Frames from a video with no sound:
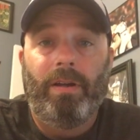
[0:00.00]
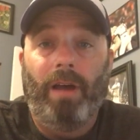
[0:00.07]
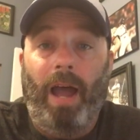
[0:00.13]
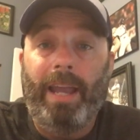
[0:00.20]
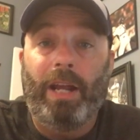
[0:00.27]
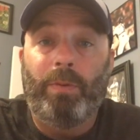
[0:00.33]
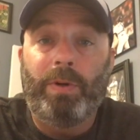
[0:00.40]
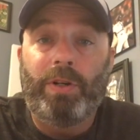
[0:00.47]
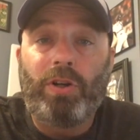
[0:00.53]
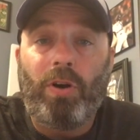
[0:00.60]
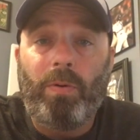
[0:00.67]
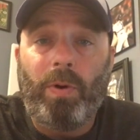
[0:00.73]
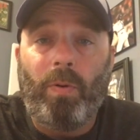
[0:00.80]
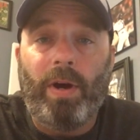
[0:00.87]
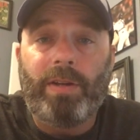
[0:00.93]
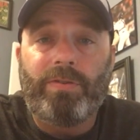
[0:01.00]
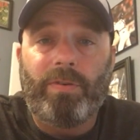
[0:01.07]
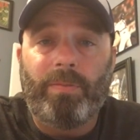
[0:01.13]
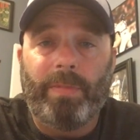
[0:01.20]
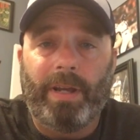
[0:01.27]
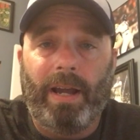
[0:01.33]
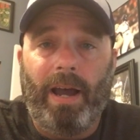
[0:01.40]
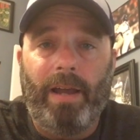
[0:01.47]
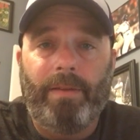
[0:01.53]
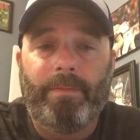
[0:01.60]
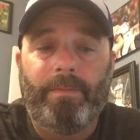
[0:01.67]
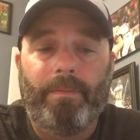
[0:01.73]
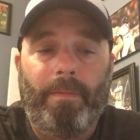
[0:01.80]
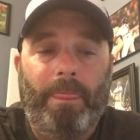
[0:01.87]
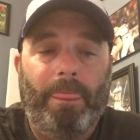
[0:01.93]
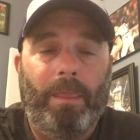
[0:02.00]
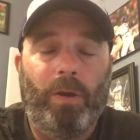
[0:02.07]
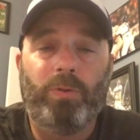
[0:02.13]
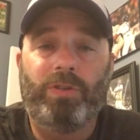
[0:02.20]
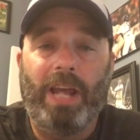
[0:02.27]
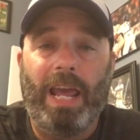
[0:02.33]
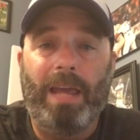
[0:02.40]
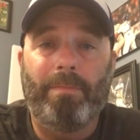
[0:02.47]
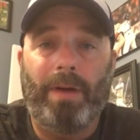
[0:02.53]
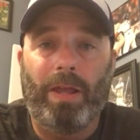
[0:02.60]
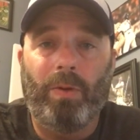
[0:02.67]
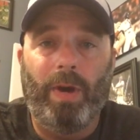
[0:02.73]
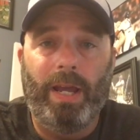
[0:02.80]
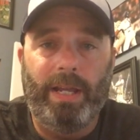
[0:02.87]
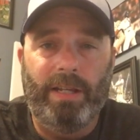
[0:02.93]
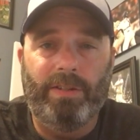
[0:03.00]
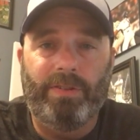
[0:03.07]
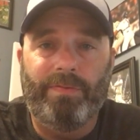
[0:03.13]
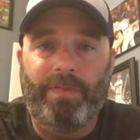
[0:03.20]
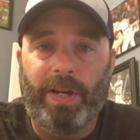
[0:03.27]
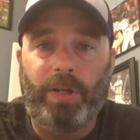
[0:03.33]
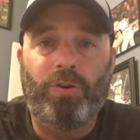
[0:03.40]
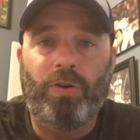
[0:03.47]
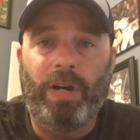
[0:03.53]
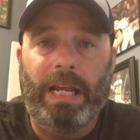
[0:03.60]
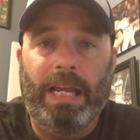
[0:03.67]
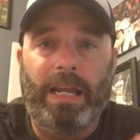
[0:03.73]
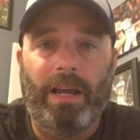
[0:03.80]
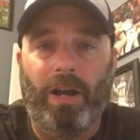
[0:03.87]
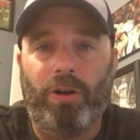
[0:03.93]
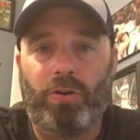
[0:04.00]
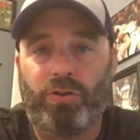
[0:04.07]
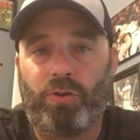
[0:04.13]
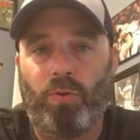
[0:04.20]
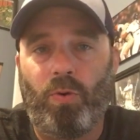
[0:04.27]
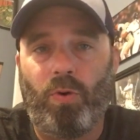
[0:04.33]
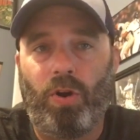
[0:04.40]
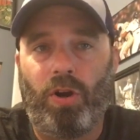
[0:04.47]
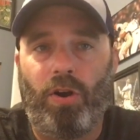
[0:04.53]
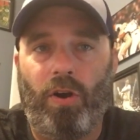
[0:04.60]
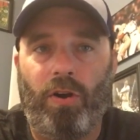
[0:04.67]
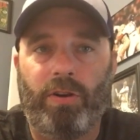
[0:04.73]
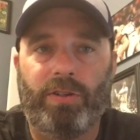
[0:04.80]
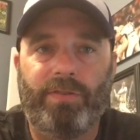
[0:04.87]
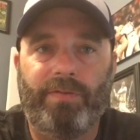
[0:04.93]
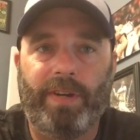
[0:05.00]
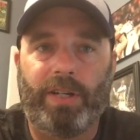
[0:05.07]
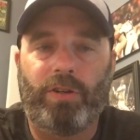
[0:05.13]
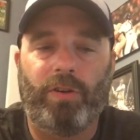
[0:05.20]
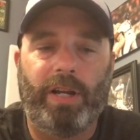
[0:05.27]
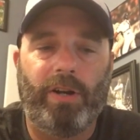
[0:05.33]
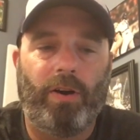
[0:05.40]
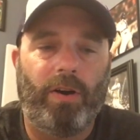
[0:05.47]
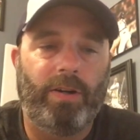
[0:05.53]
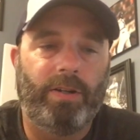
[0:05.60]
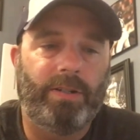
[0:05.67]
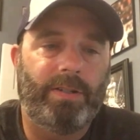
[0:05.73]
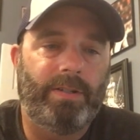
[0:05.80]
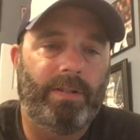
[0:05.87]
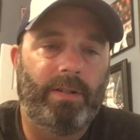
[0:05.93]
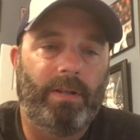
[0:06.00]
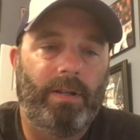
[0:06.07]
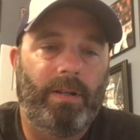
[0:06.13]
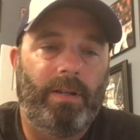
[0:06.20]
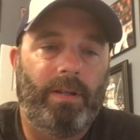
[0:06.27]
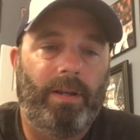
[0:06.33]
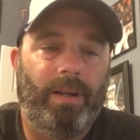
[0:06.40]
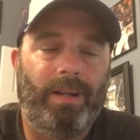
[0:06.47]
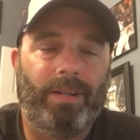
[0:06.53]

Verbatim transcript: I get a return request from the guy whose name, by the way, is Victory underscore cards, Victory Cards. And